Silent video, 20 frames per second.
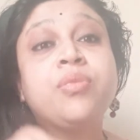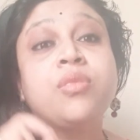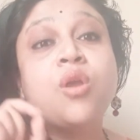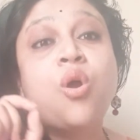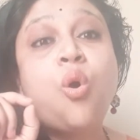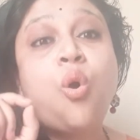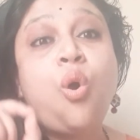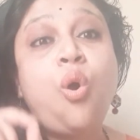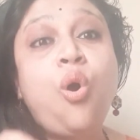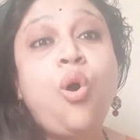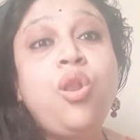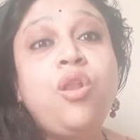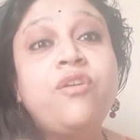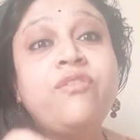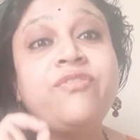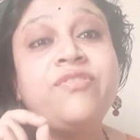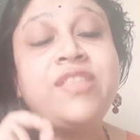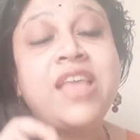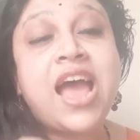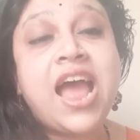All
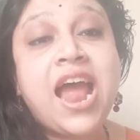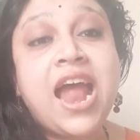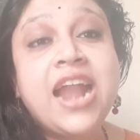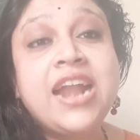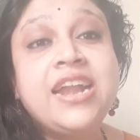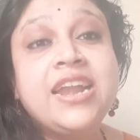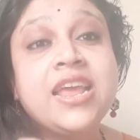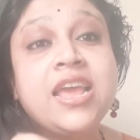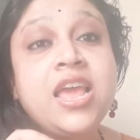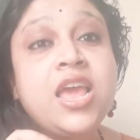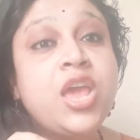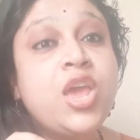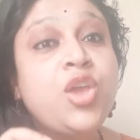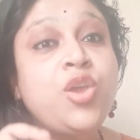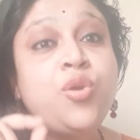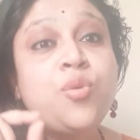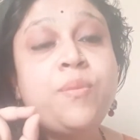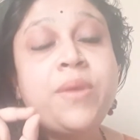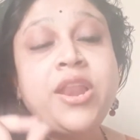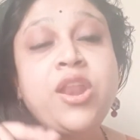of that
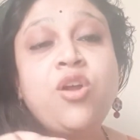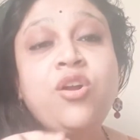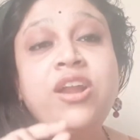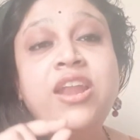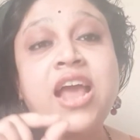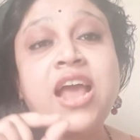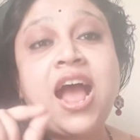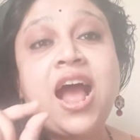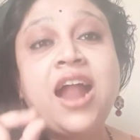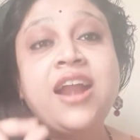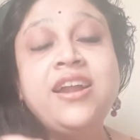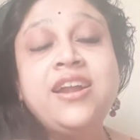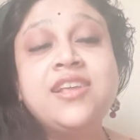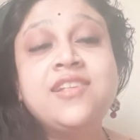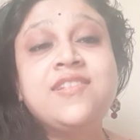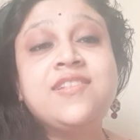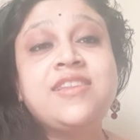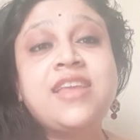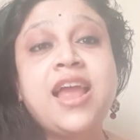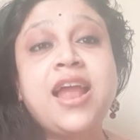you may not
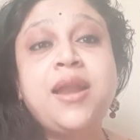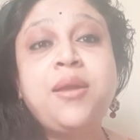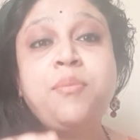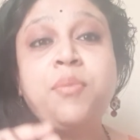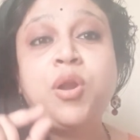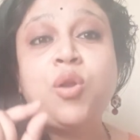understand,